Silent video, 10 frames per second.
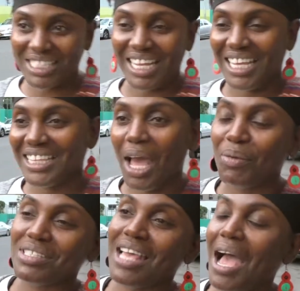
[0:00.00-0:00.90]
machine.
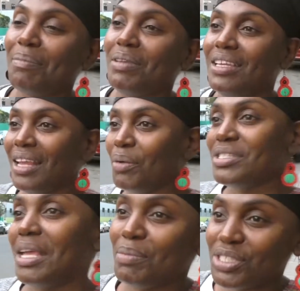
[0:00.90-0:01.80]
That was happy. And I
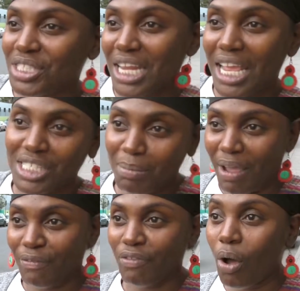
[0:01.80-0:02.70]
was able to change
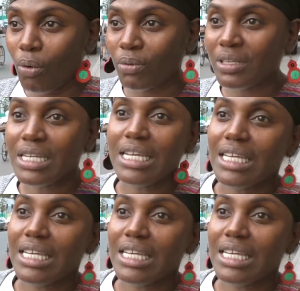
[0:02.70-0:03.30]
my phone